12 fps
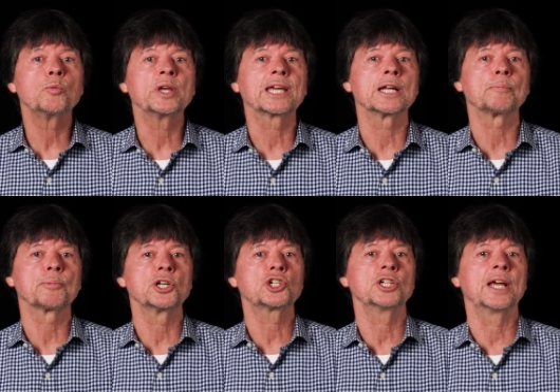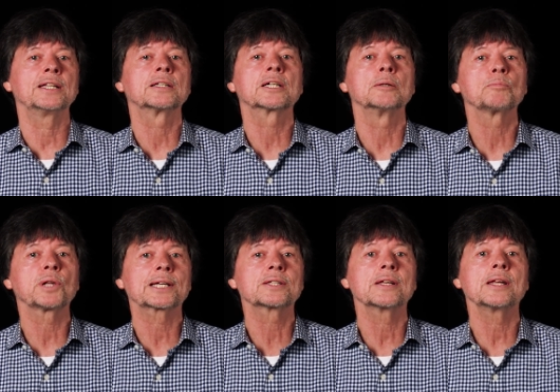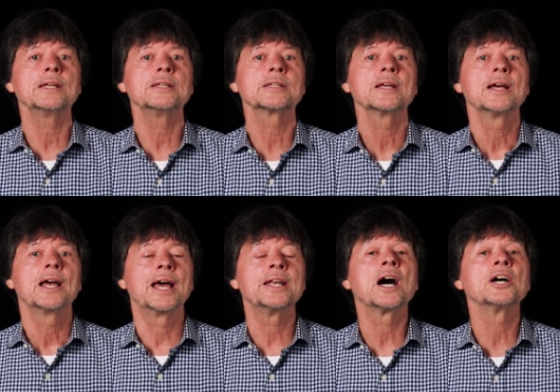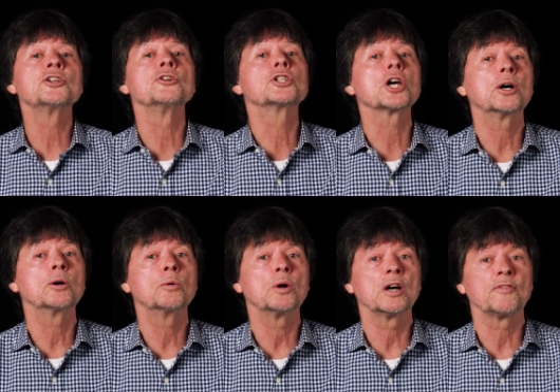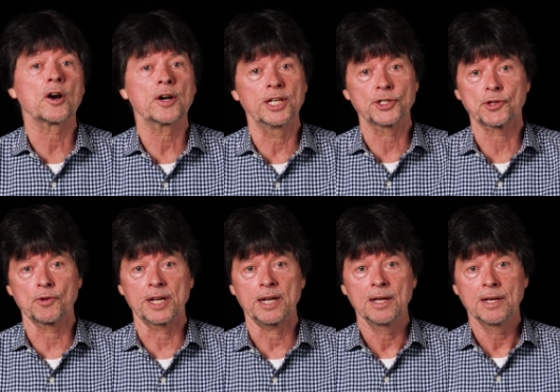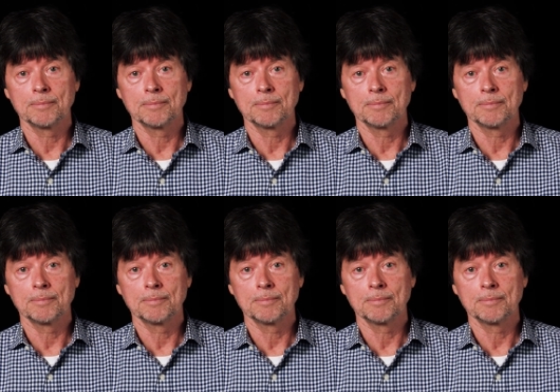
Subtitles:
we can appreciate the complexities and undertow of our history,